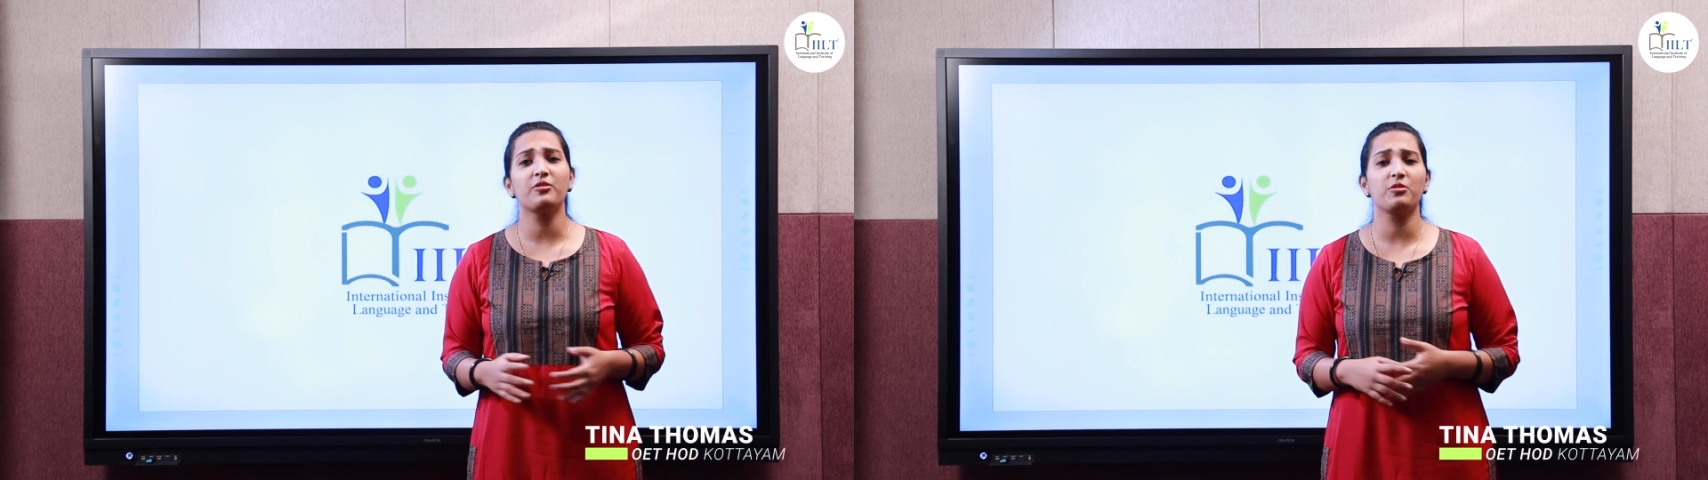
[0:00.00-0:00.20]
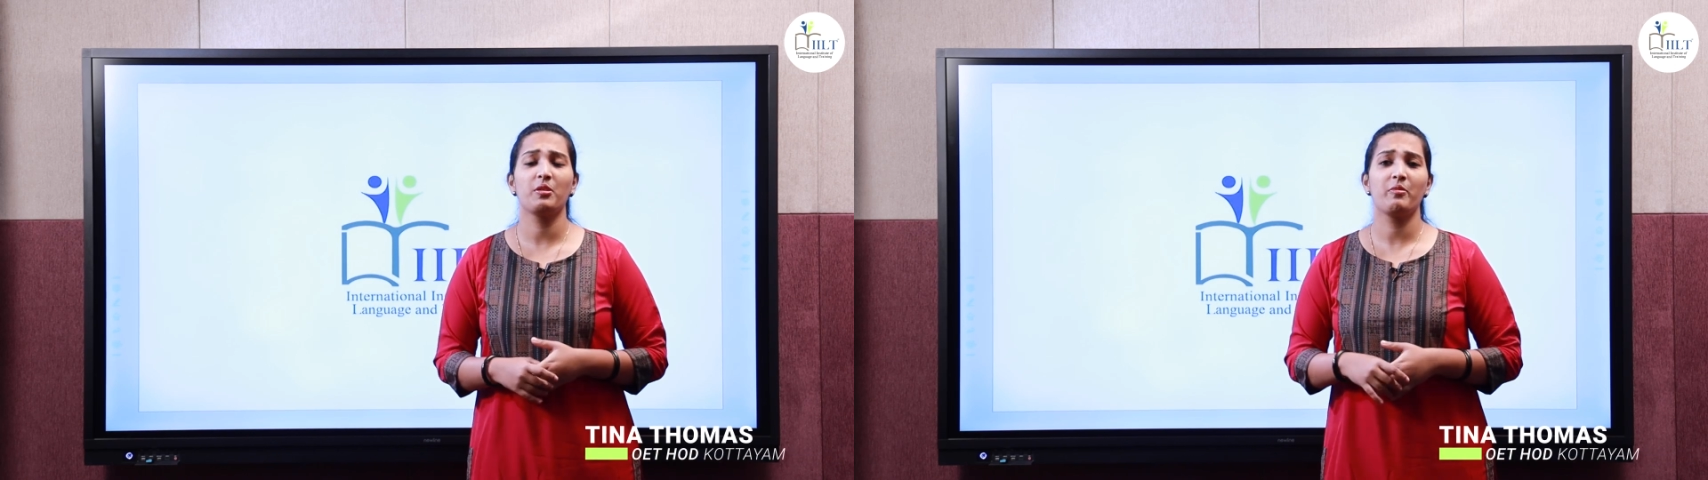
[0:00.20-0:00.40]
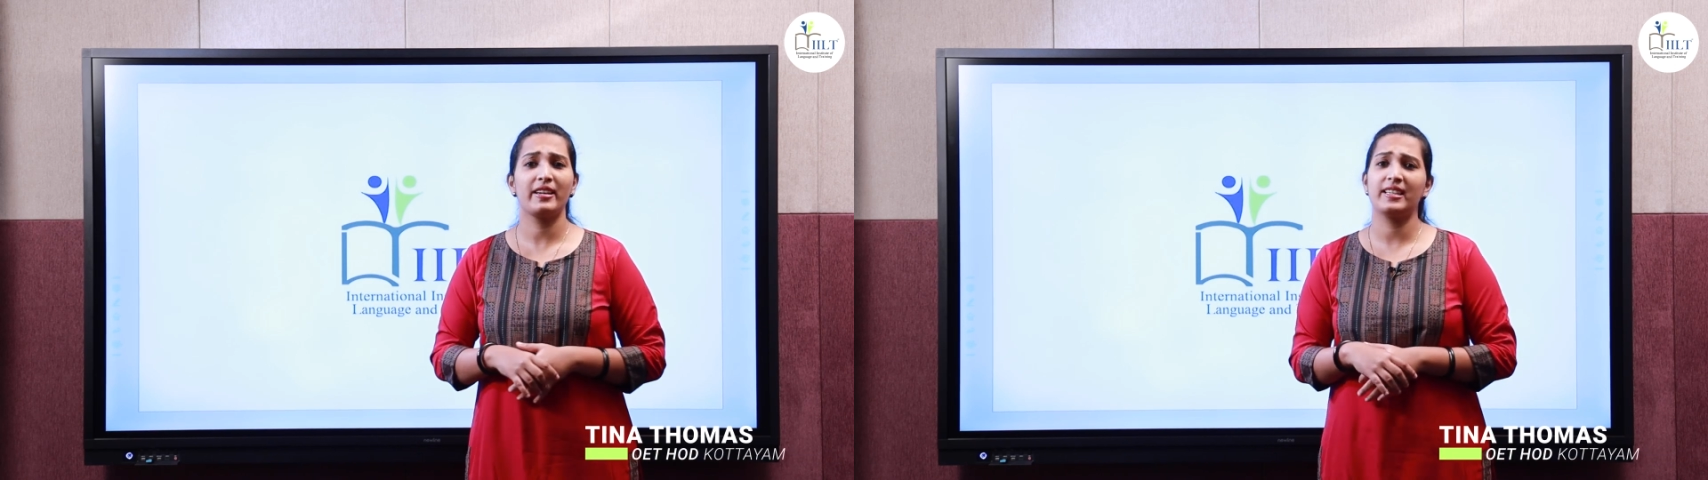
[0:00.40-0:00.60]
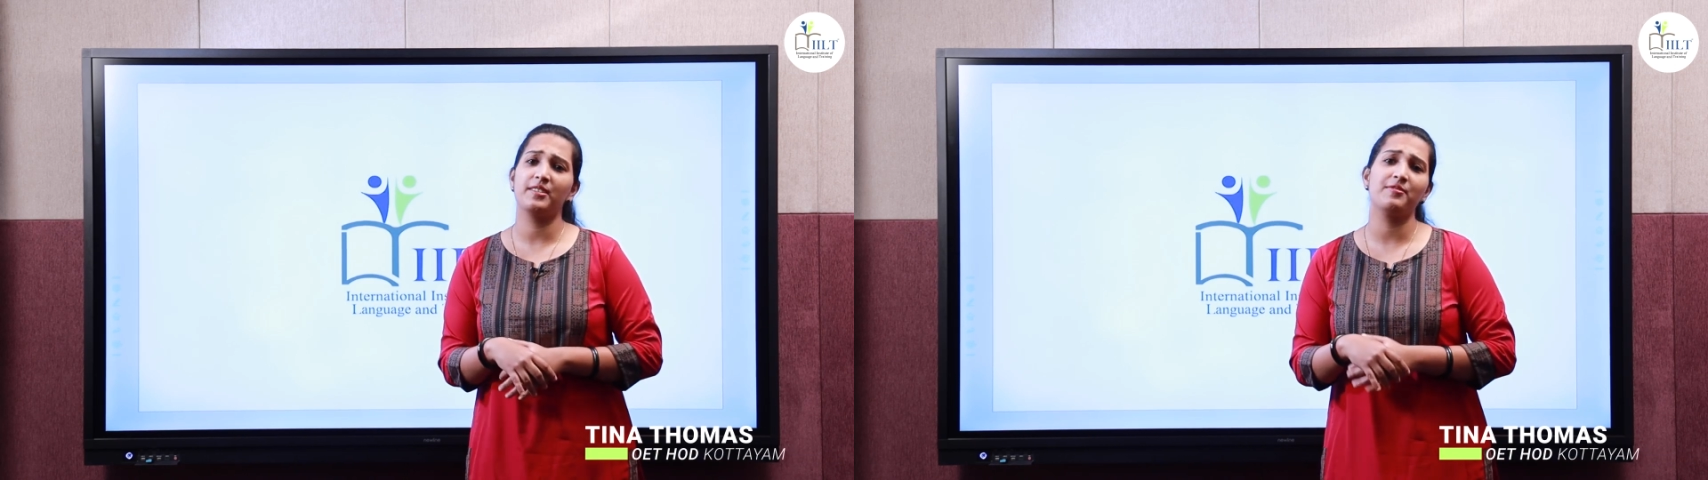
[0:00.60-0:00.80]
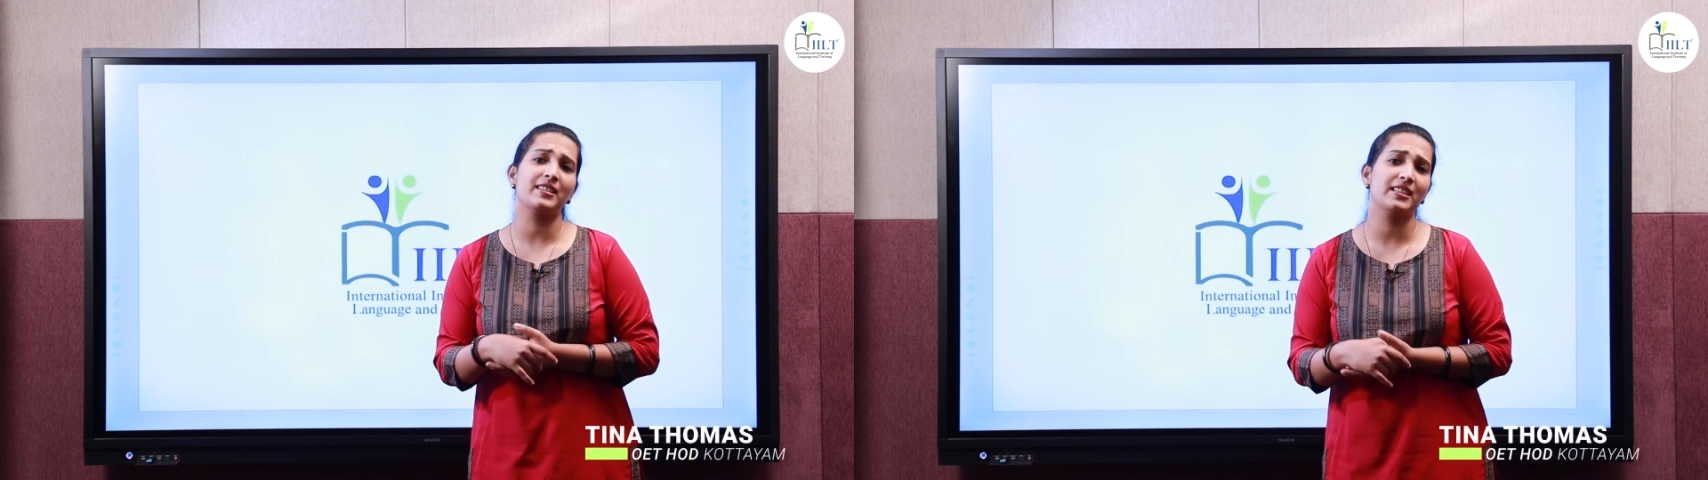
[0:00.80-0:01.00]
through a very
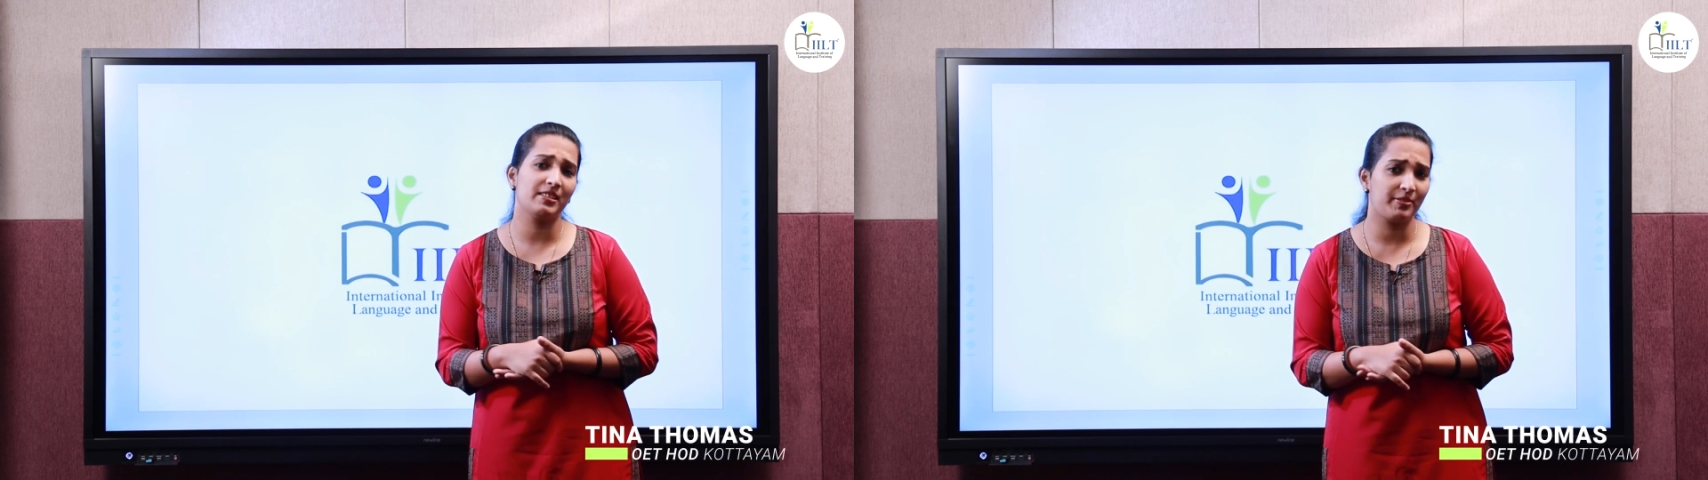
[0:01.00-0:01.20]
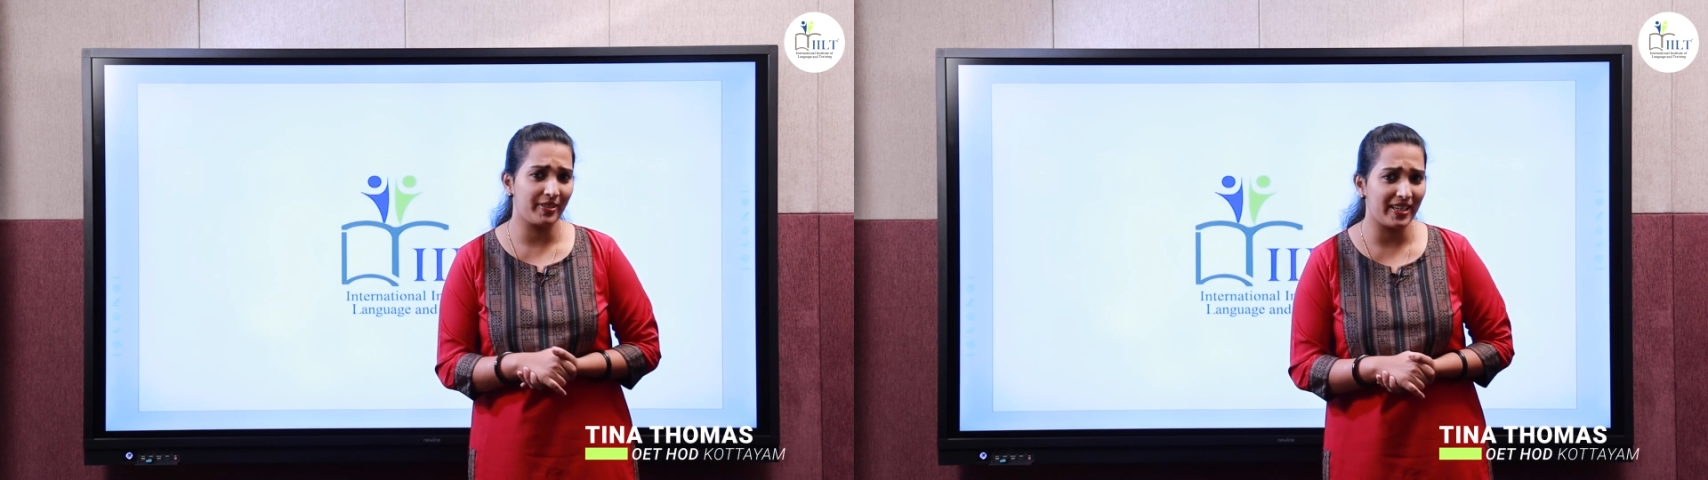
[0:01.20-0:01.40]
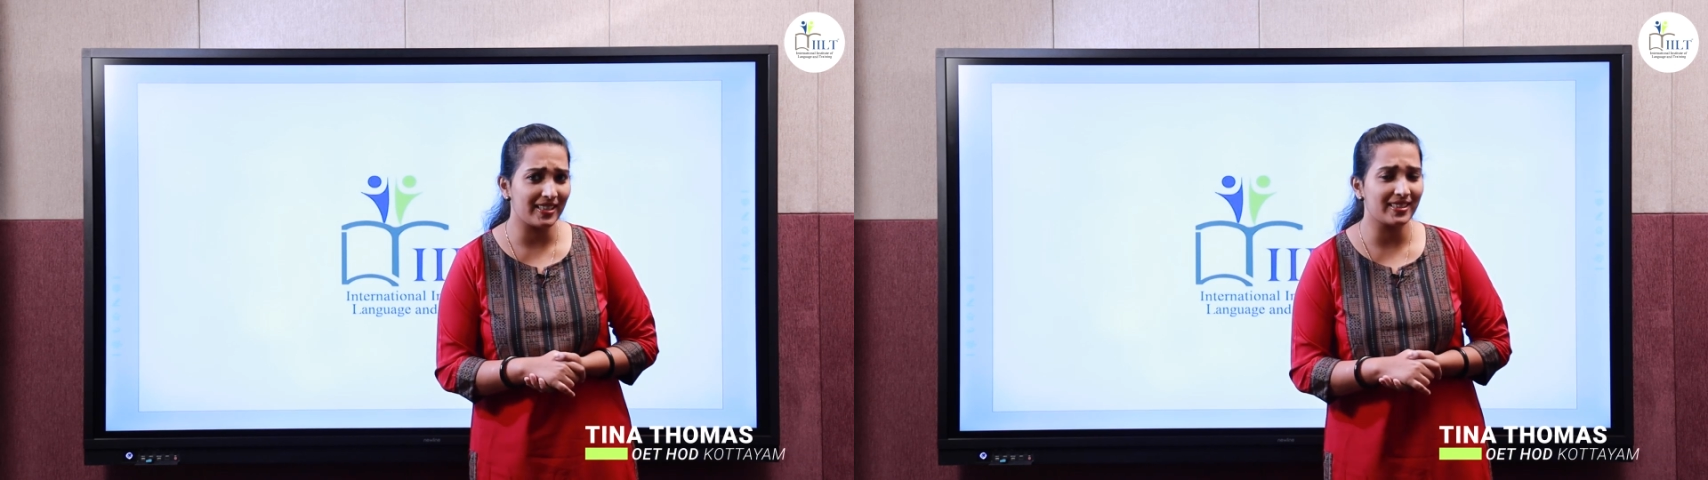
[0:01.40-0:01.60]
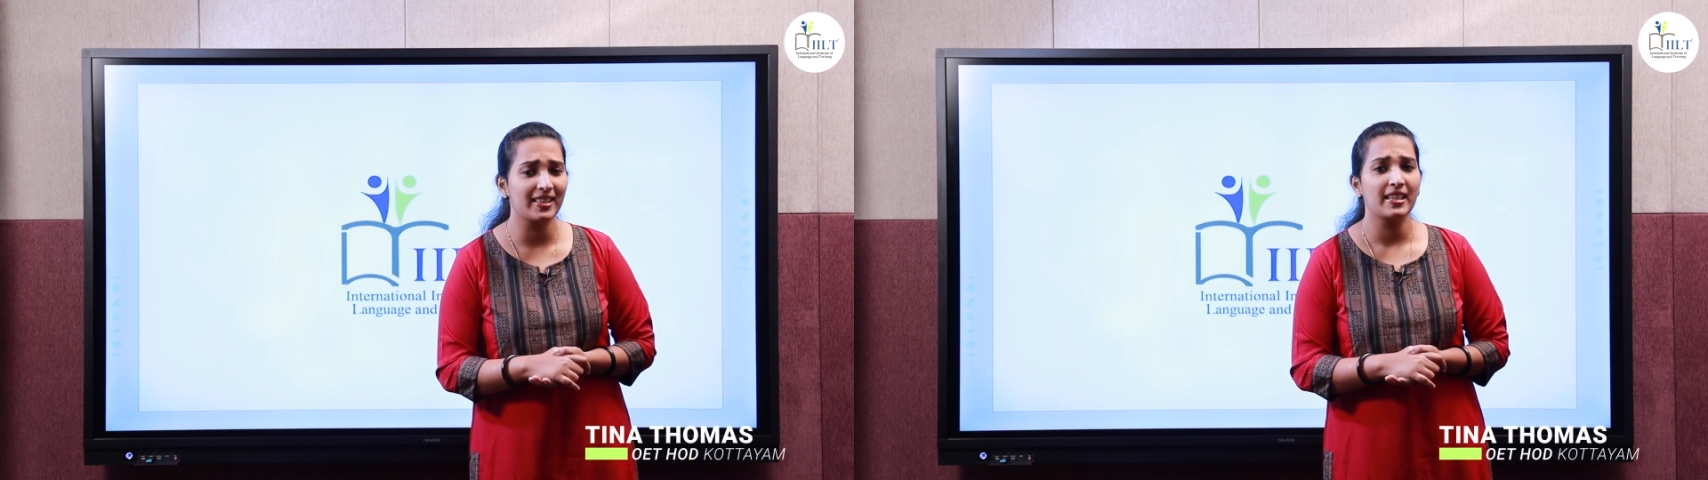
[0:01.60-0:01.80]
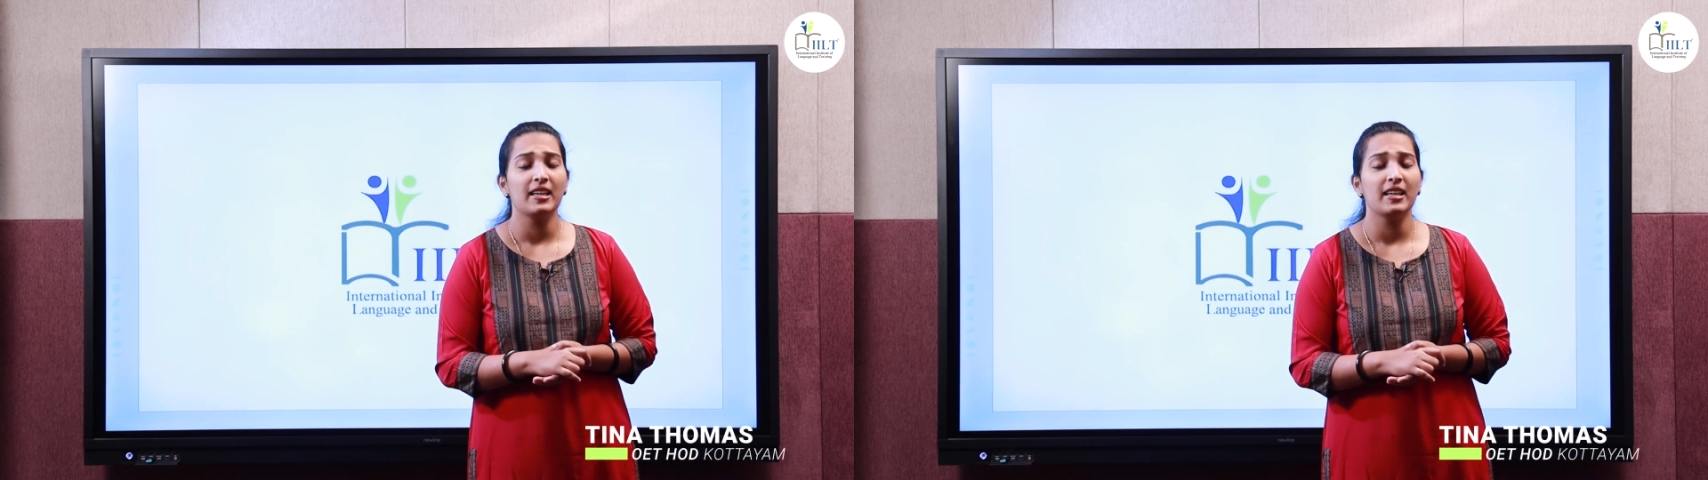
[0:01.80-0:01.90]
difficult phase,